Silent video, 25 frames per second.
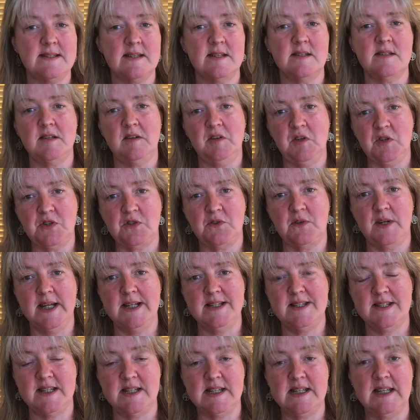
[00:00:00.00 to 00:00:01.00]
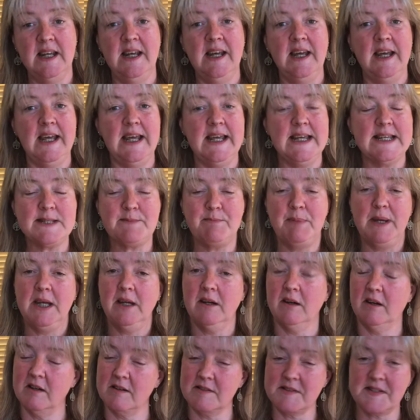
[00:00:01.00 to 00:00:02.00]
adulterated is
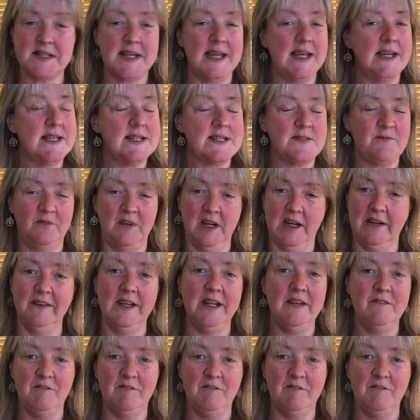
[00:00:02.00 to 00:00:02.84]
because it is very,